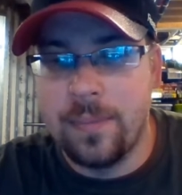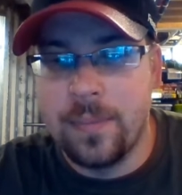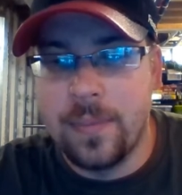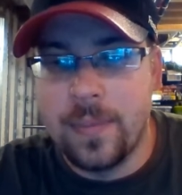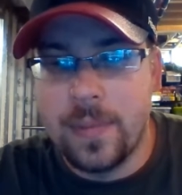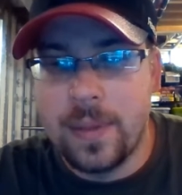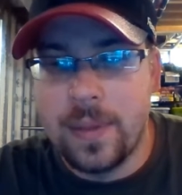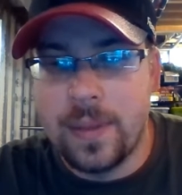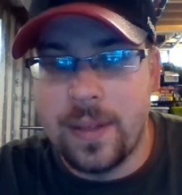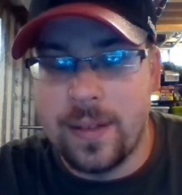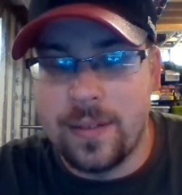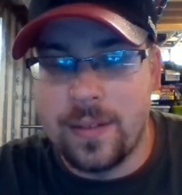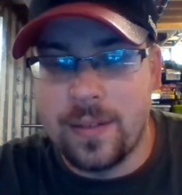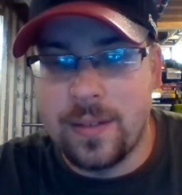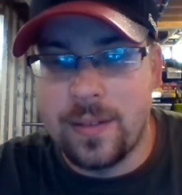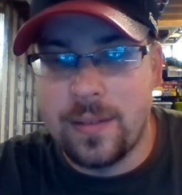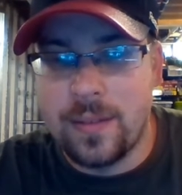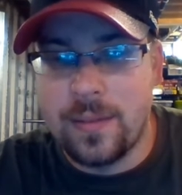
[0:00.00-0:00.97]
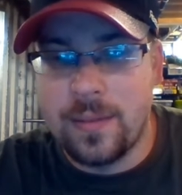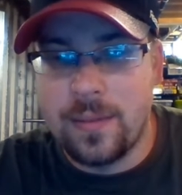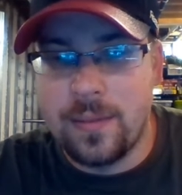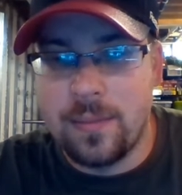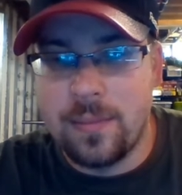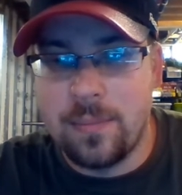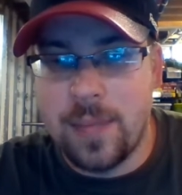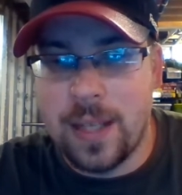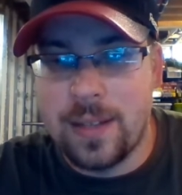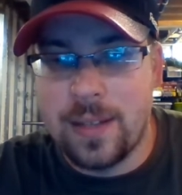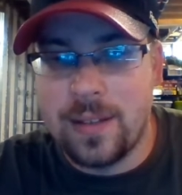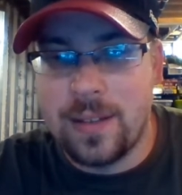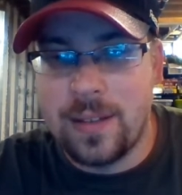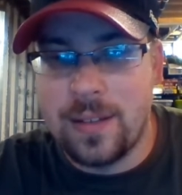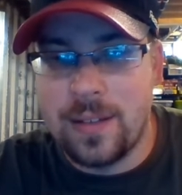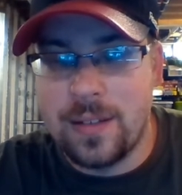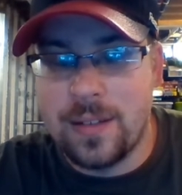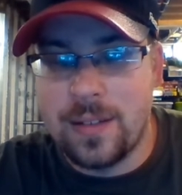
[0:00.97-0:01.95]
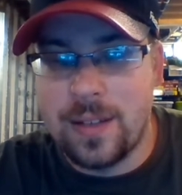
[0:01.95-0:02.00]
there's basically you
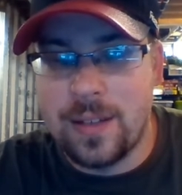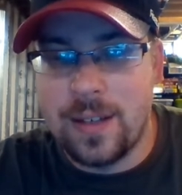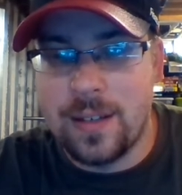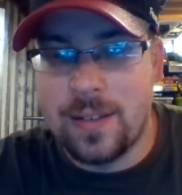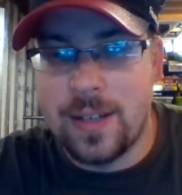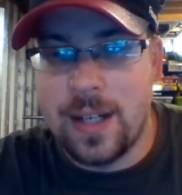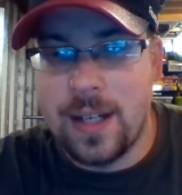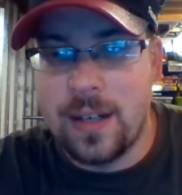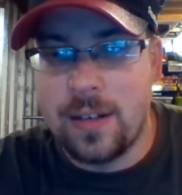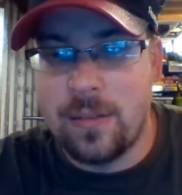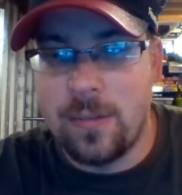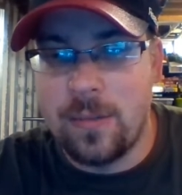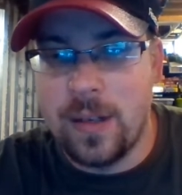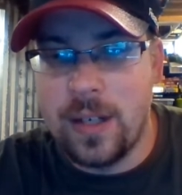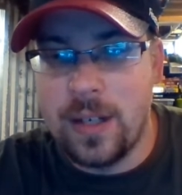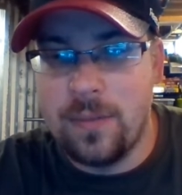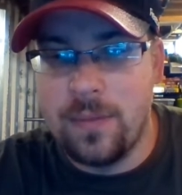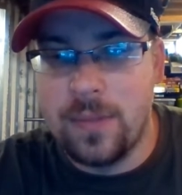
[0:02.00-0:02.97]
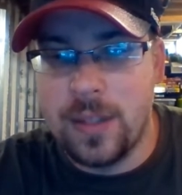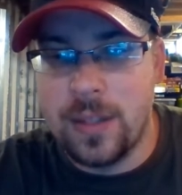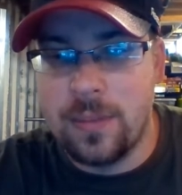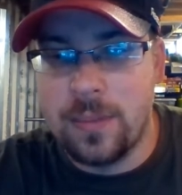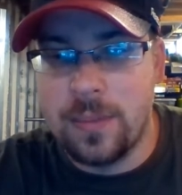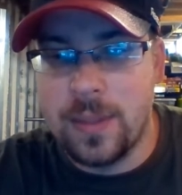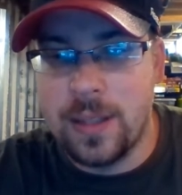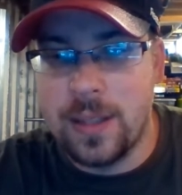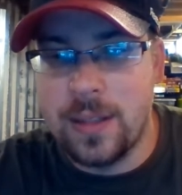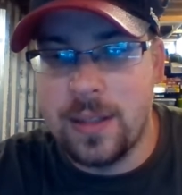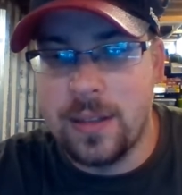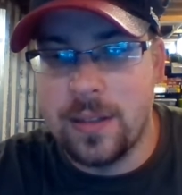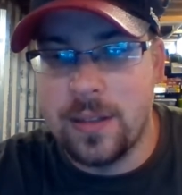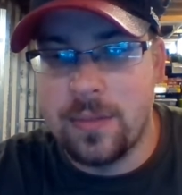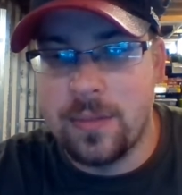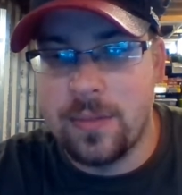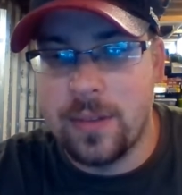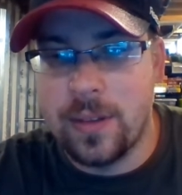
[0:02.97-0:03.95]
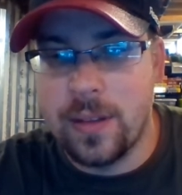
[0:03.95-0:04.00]
just get a standard white envelope and then look
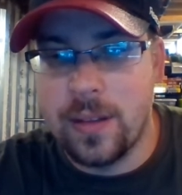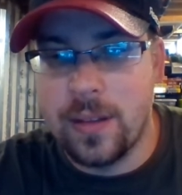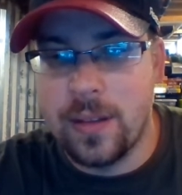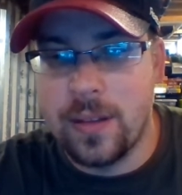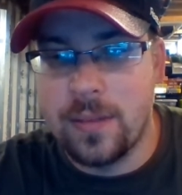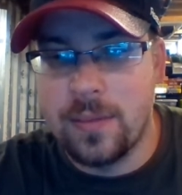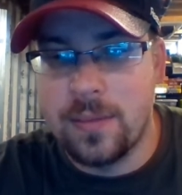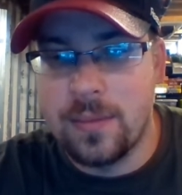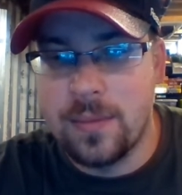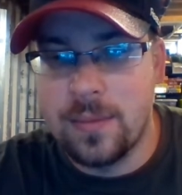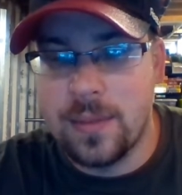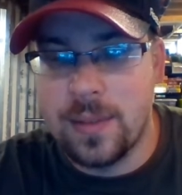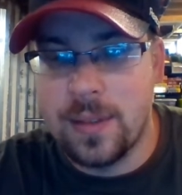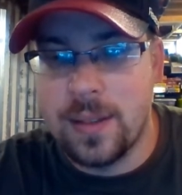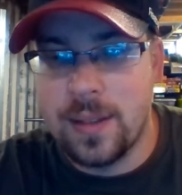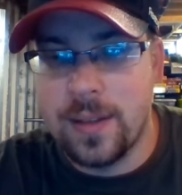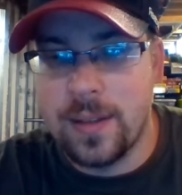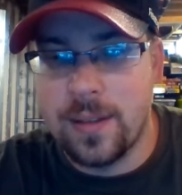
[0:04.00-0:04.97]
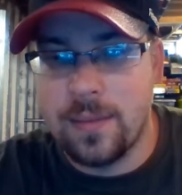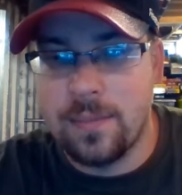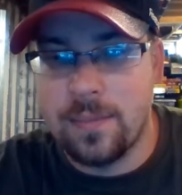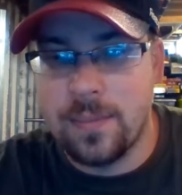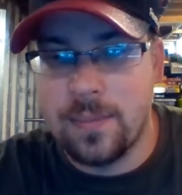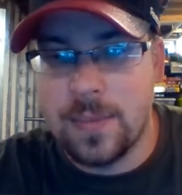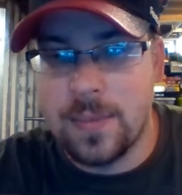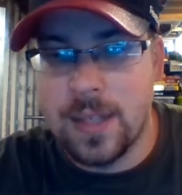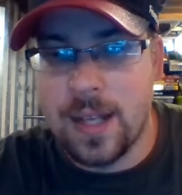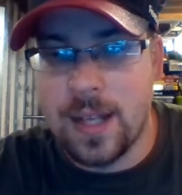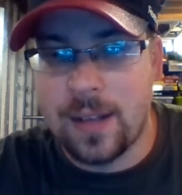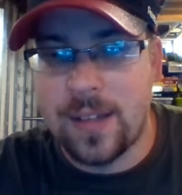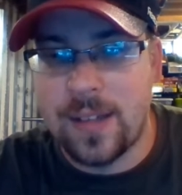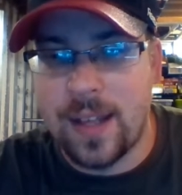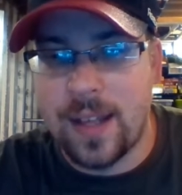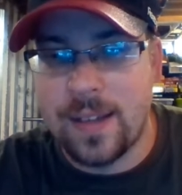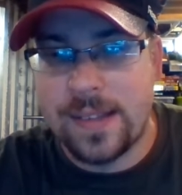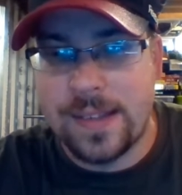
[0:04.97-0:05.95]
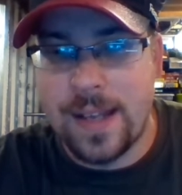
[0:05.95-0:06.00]
for the next
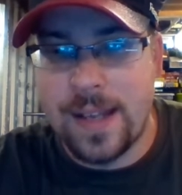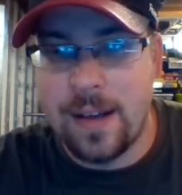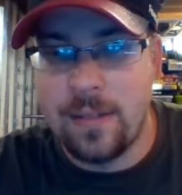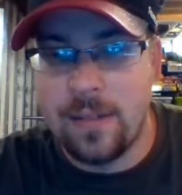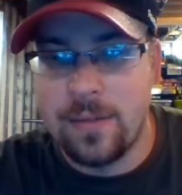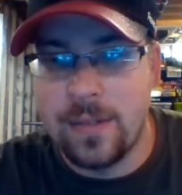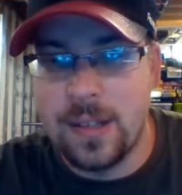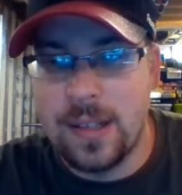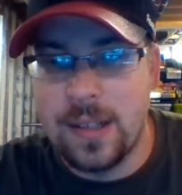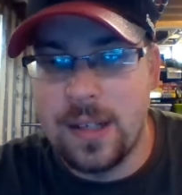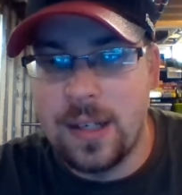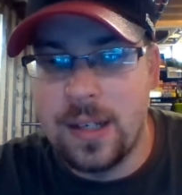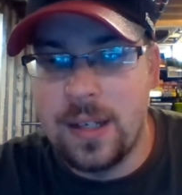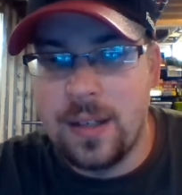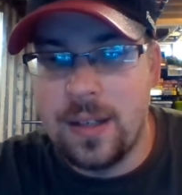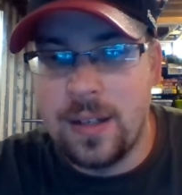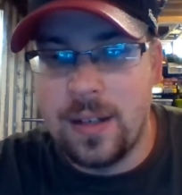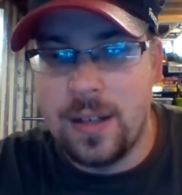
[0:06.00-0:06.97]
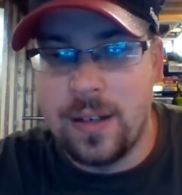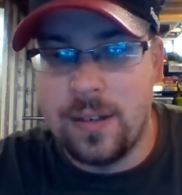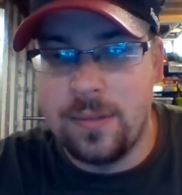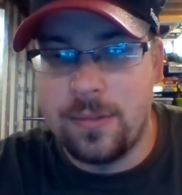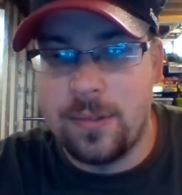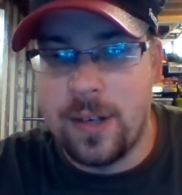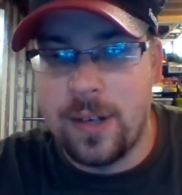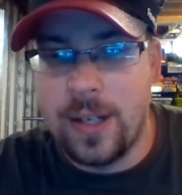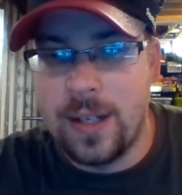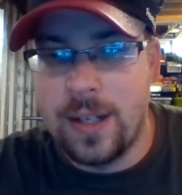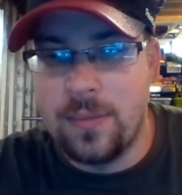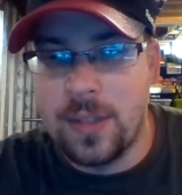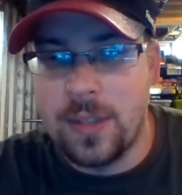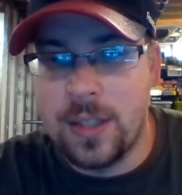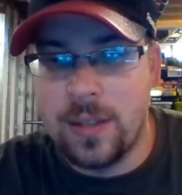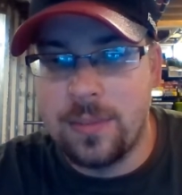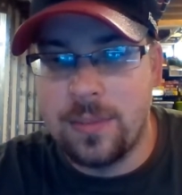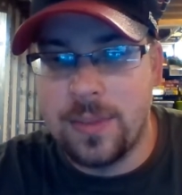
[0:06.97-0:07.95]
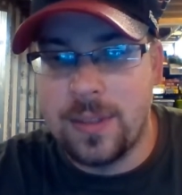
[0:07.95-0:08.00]
size down of white
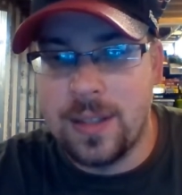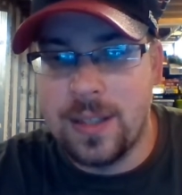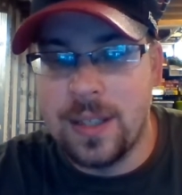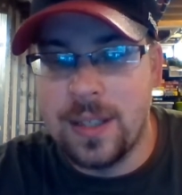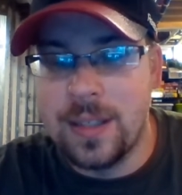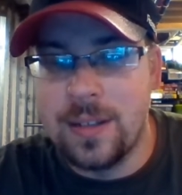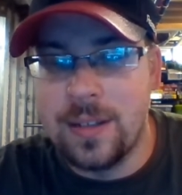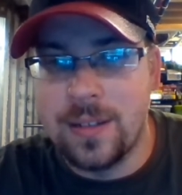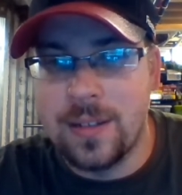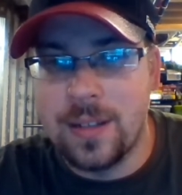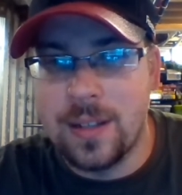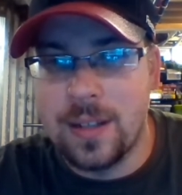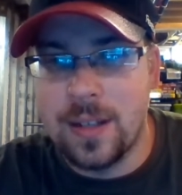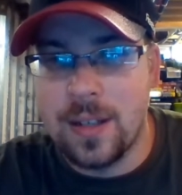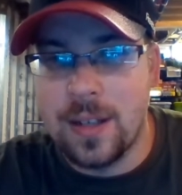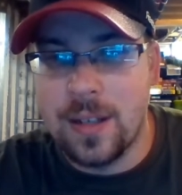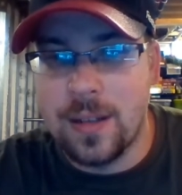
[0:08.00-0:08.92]
envelopes, and you can